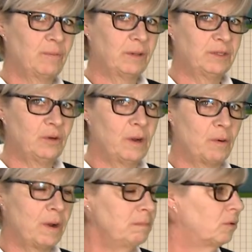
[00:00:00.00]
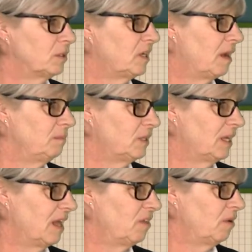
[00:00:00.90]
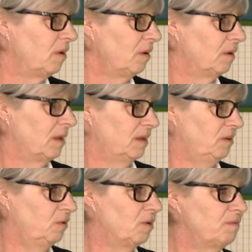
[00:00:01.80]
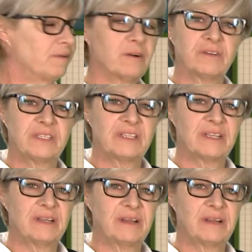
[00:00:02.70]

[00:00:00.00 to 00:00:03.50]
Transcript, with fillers: We'll do it one more time together. You go first.